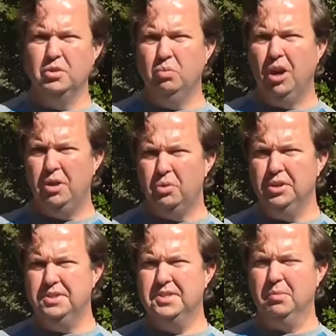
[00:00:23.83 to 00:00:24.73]
So why
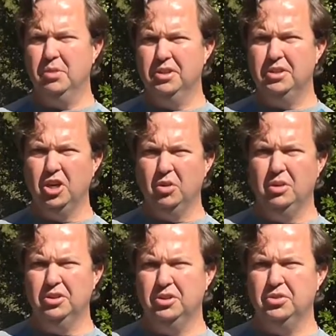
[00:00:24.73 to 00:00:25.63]
would someone go
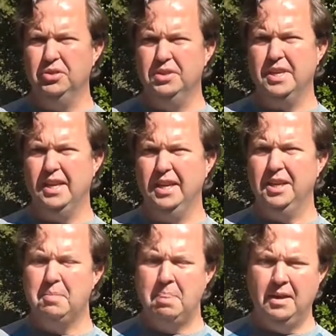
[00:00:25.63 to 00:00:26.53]
on
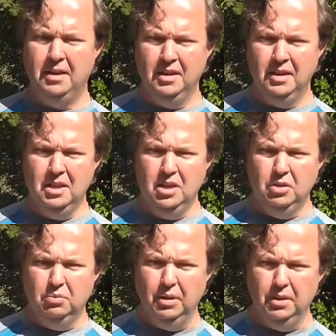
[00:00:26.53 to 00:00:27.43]
crusade?
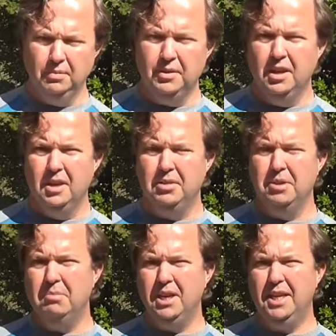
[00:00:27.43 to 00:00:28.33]
Well,
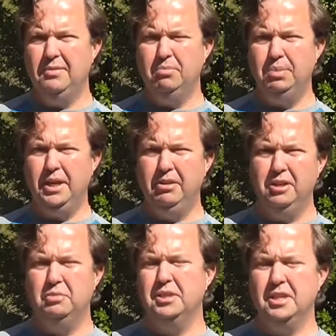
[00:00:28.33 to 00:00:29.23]
the medieval
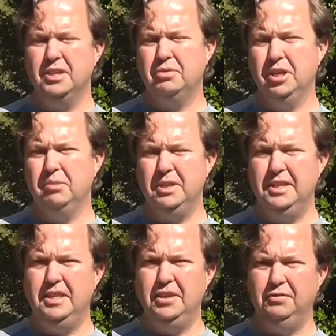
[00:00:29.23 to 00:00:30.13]
period was an incredibly
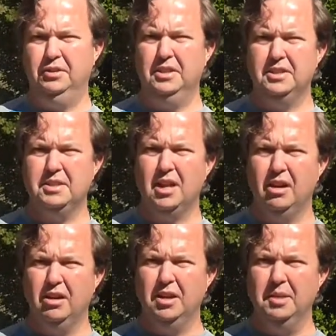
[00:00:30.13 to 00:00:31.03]
different
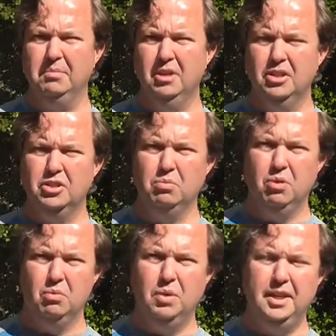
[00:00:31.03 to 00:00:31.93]
time to
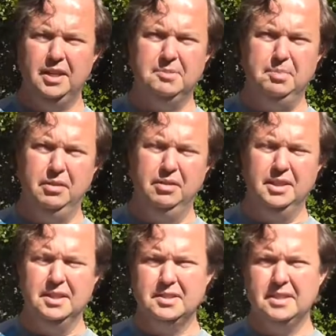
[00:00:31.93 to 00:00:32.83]
what we
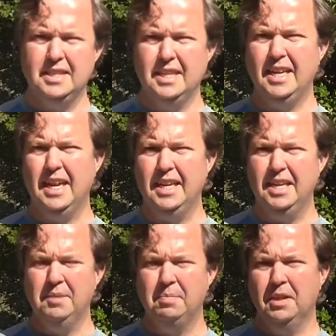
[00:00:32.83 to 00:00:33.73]
experience today.